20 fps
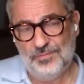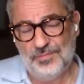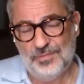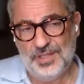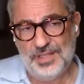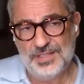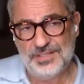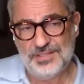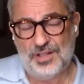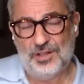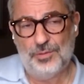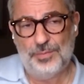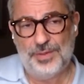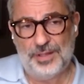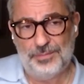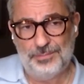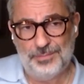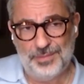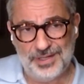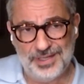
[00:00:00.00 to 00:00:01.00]
is all
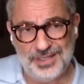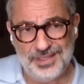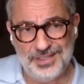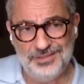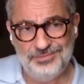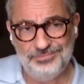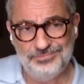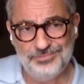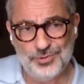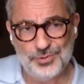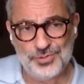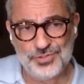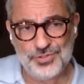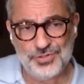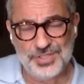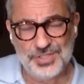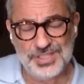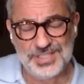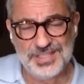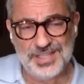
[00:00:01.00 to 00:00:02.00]
about money to a
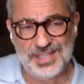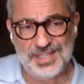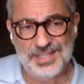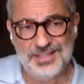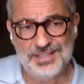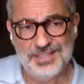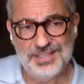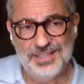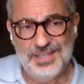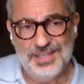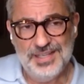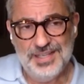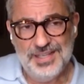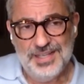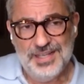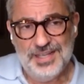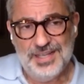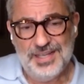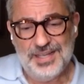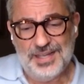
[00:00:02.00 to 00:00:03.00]
certain extent.
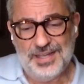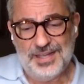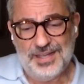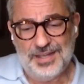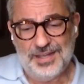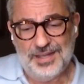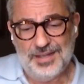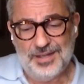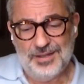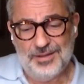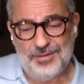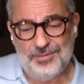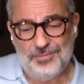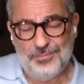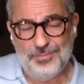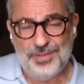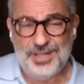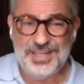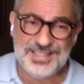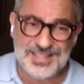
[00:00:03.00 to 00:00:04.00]

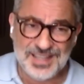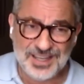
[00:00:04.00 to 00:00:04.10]
But it's